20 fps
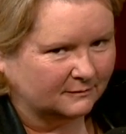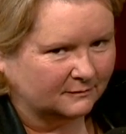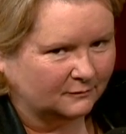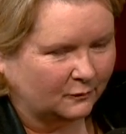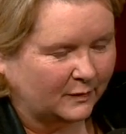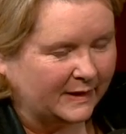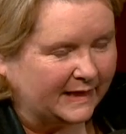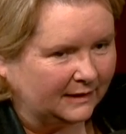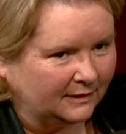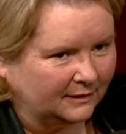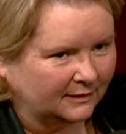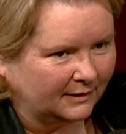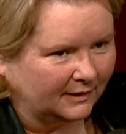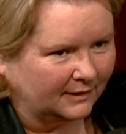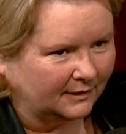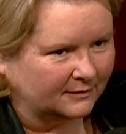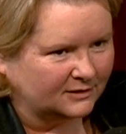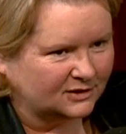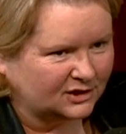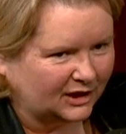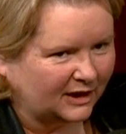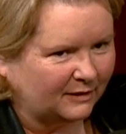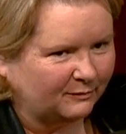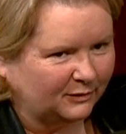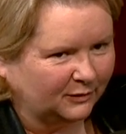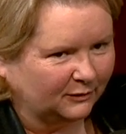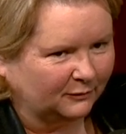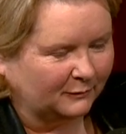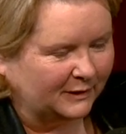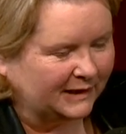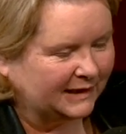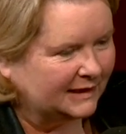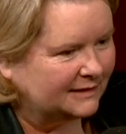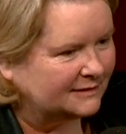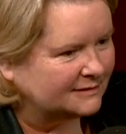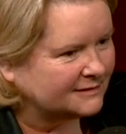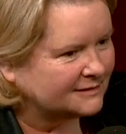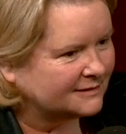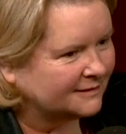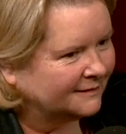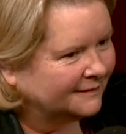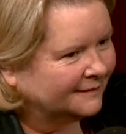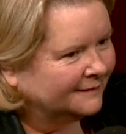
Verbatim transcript: week and a sharpie on the weekends.